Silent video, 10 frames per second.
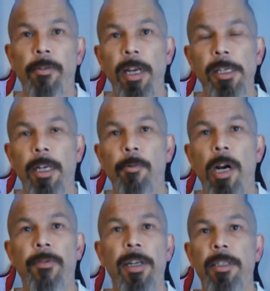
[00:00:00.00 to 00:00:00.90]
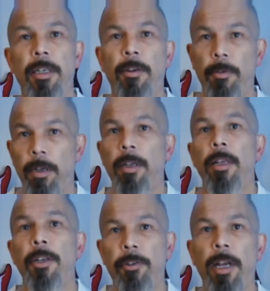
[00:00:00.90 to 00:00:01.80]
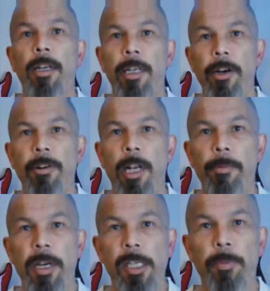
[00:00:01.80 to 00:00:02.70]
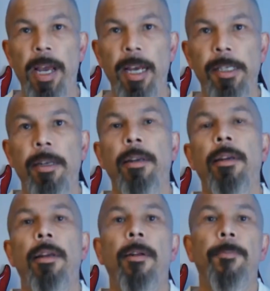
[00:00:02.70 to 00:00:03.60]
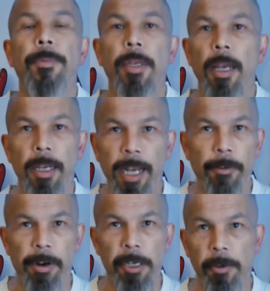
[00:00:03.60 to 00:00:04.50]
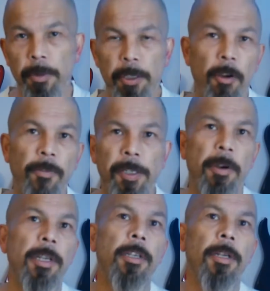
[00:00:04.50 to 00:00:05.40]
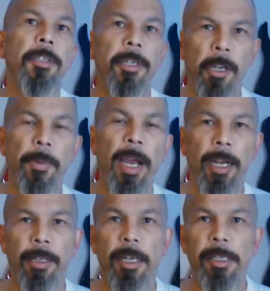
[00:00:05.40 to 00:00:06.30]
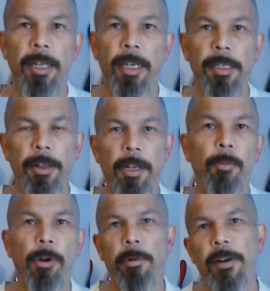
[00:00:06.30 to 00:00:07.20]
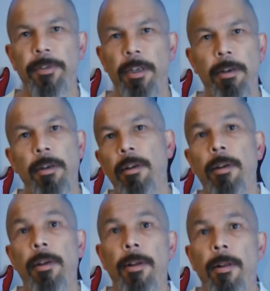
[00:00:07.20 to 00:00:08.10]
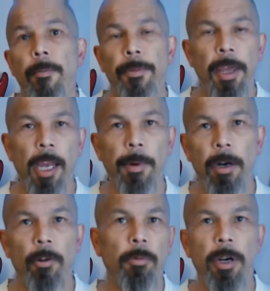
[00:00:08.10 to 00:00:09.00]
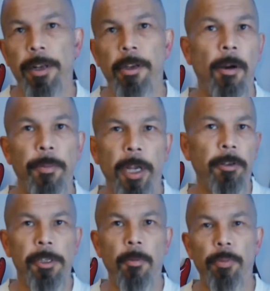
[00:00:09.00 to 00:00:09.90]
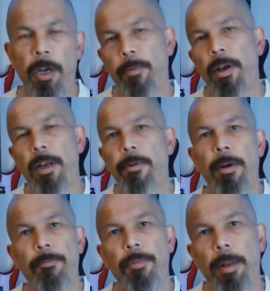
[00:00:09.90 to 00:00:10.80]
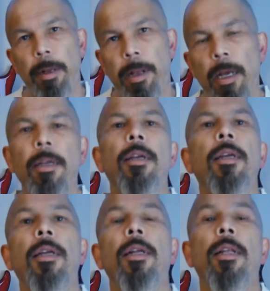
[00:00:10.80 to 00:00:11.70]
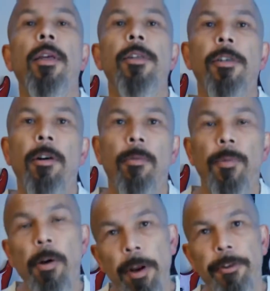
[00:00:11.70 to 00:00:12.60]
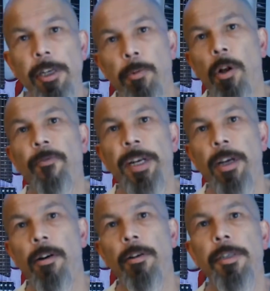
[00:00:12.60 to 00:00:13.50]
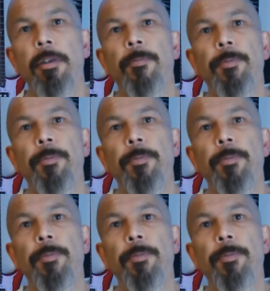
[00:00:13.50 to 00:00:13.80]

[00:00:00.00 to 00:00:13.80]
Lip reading: recently where I've had to try and clear a little bit of space and get rid of some stuff so I can continue making these things. I think I'll probably have to think about upgrading the computer at some point, but anyway, blah blah blah. So I went through some old videos